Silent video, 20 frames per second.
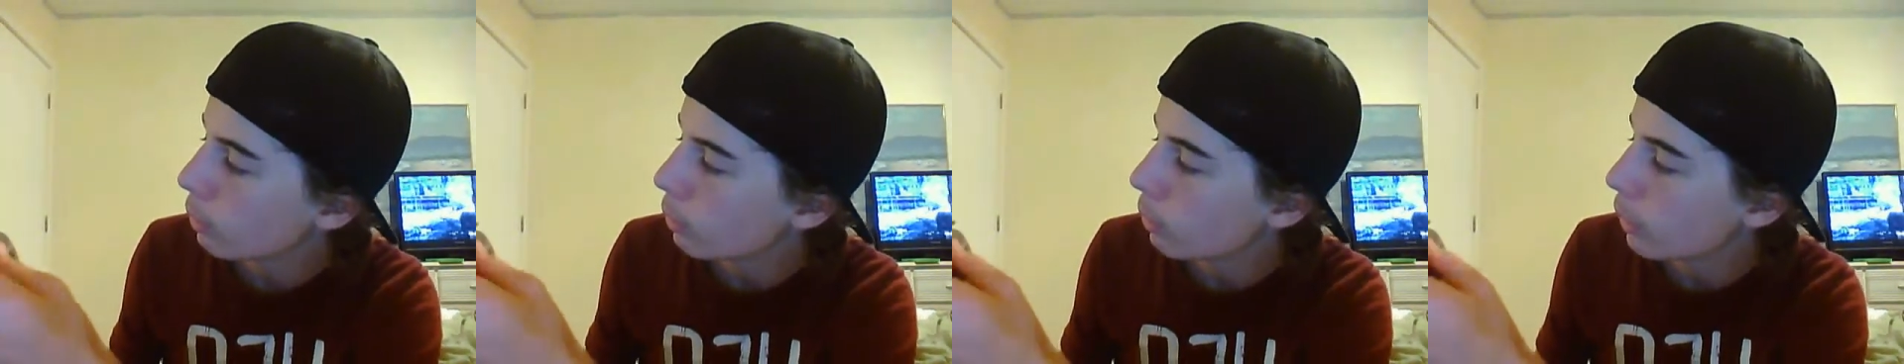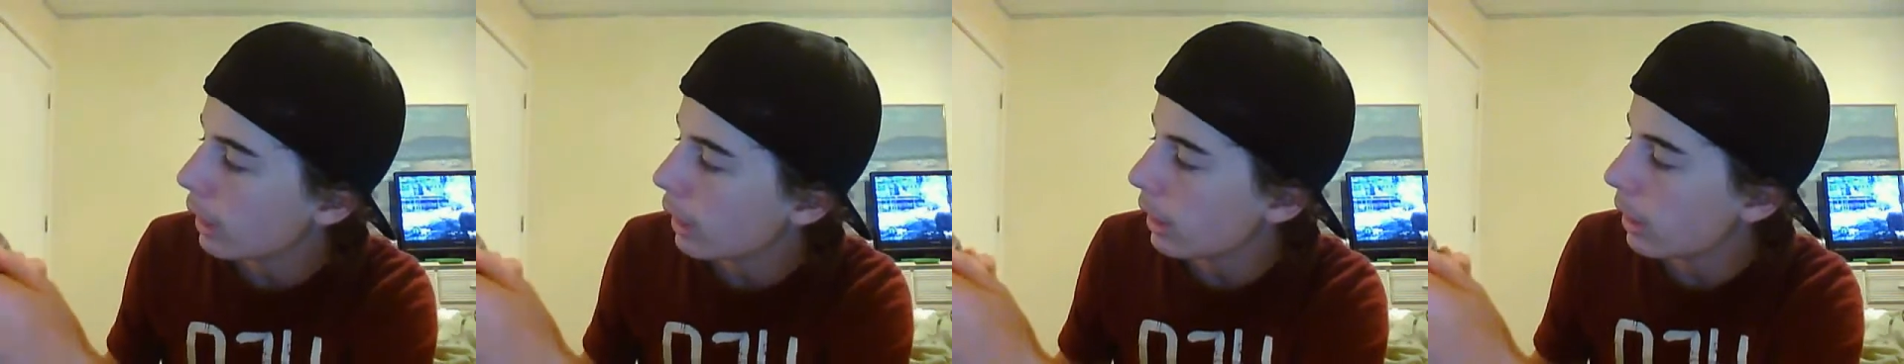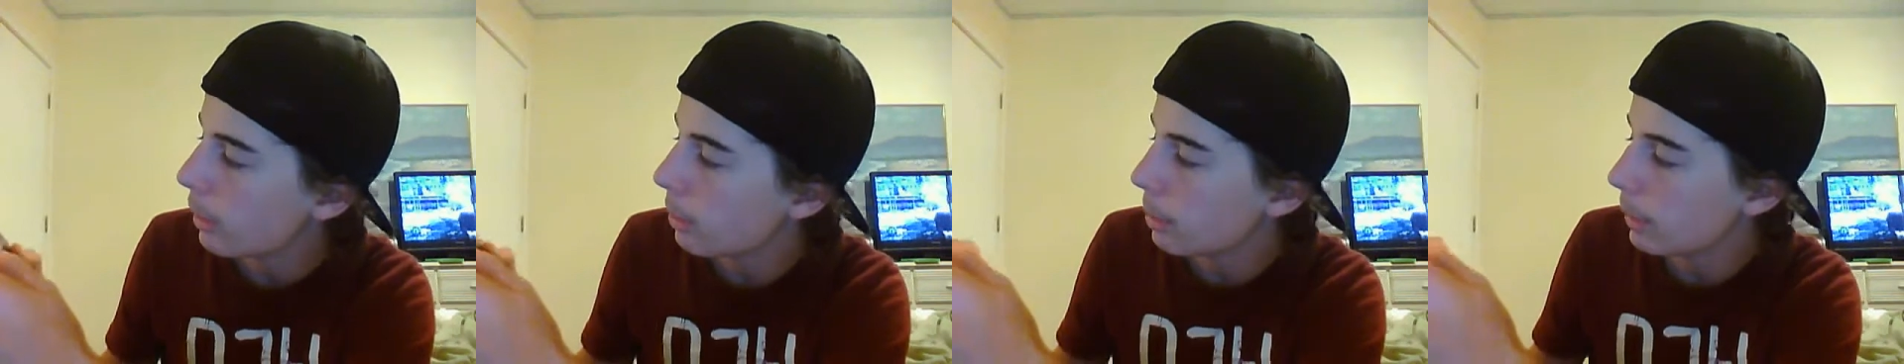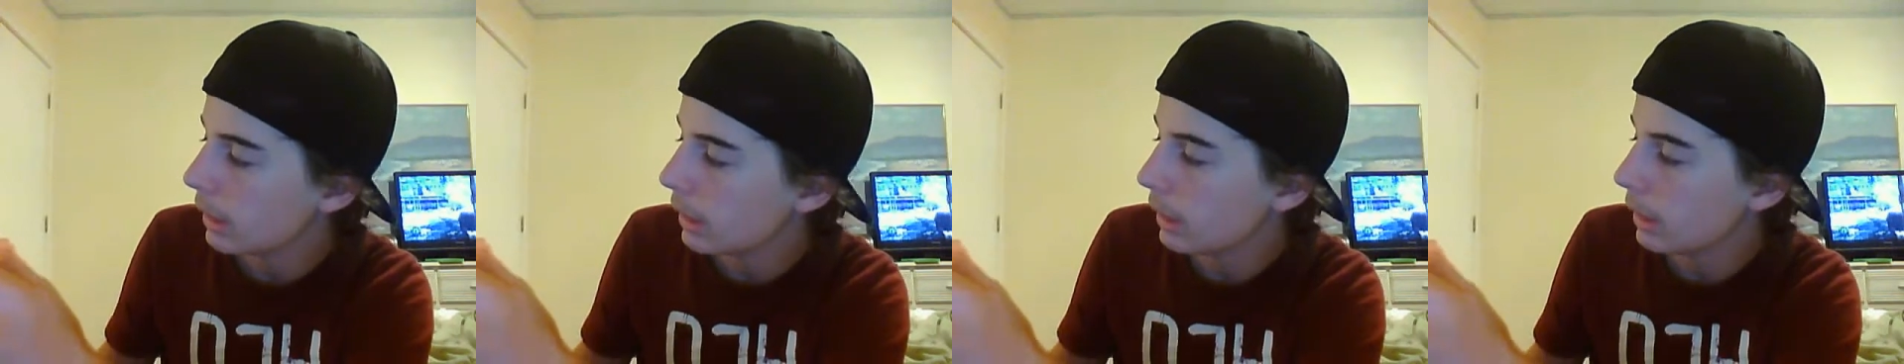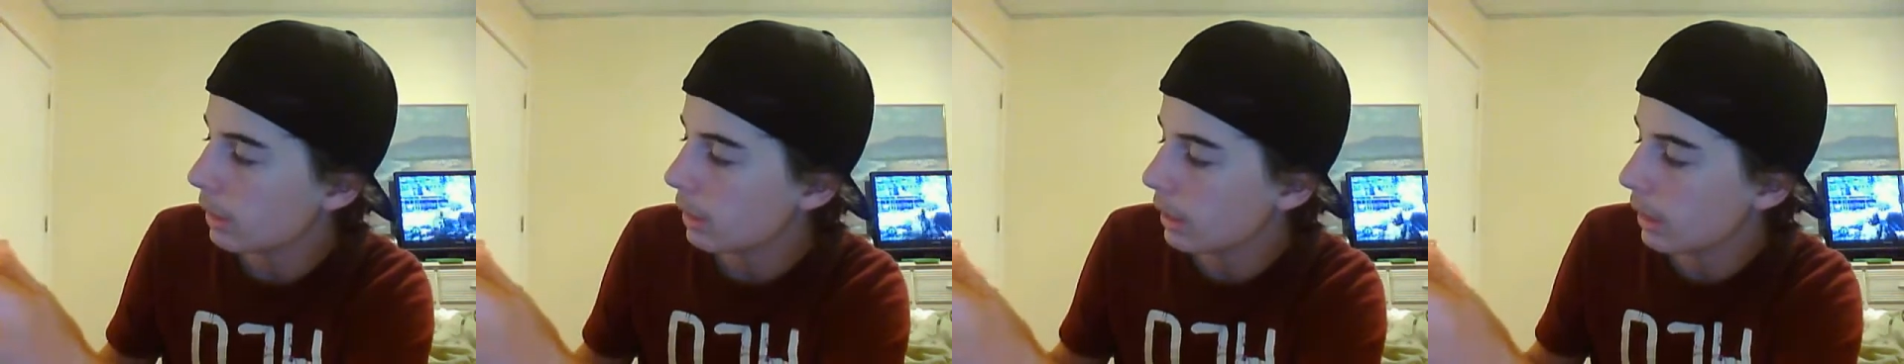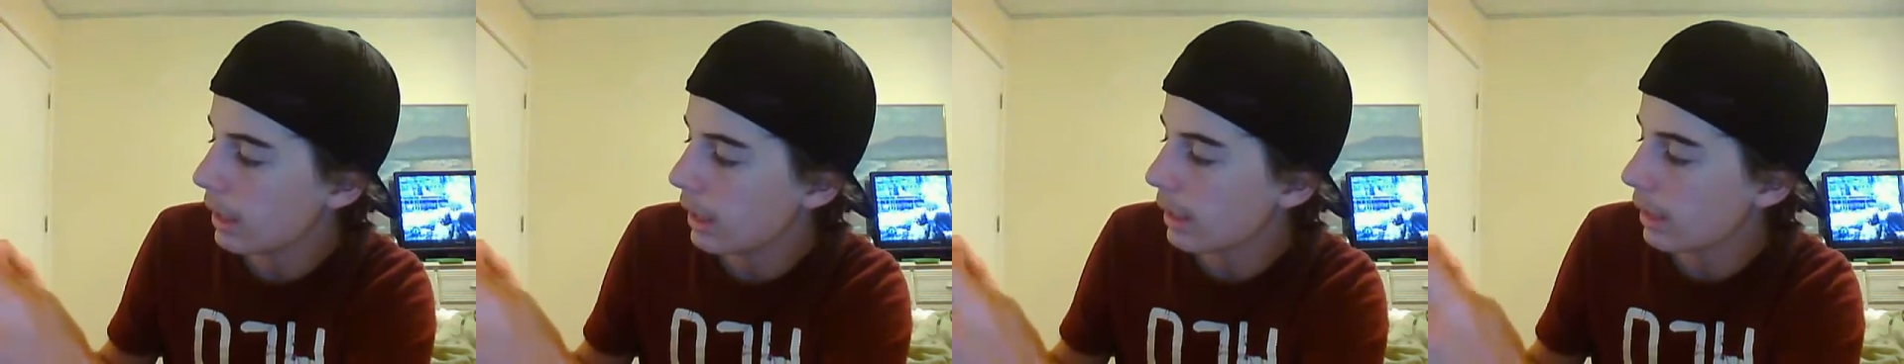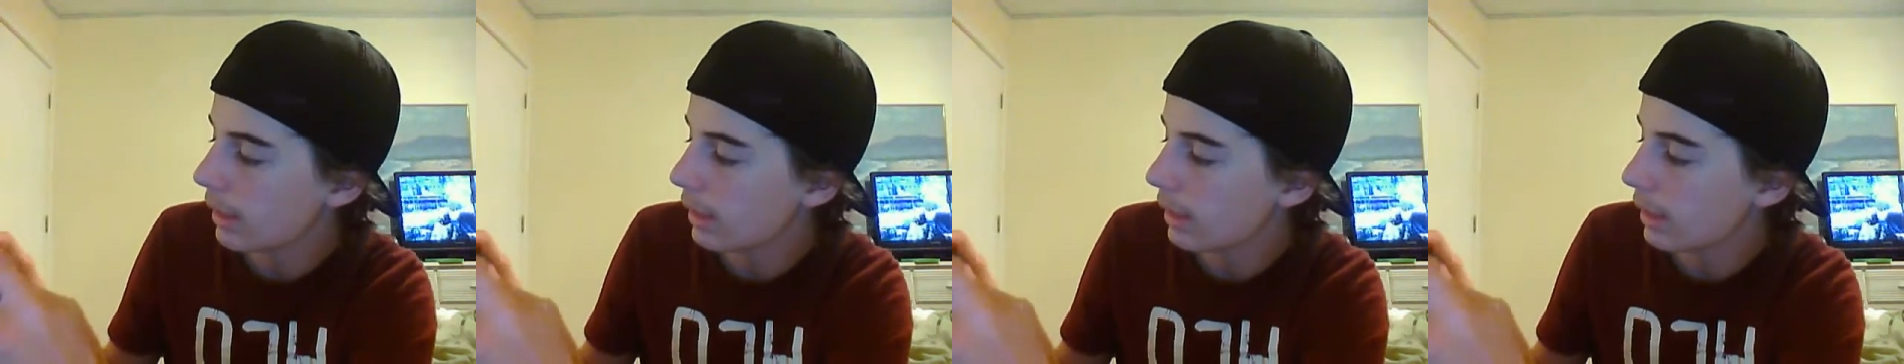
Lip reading: right up in here like